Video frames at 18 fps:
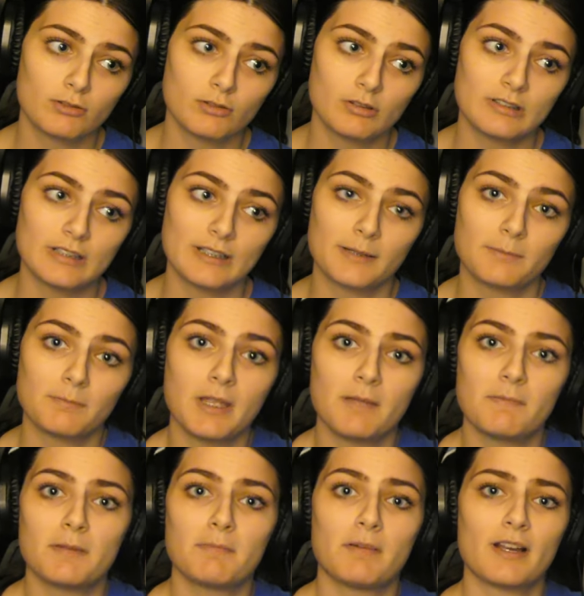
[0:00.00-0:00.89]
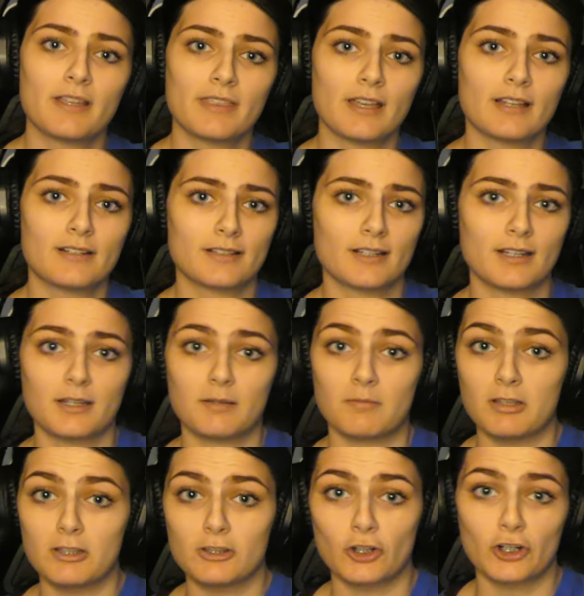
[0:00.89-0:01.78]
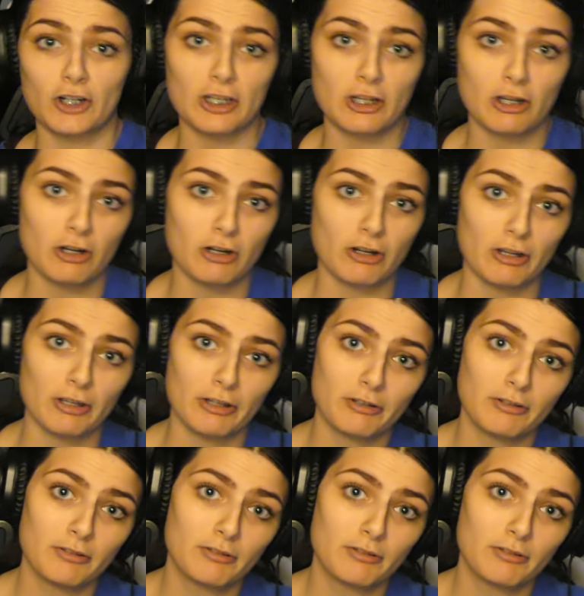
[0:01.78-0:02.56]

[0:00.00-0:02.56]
so it's like maybe by that time he's already caught.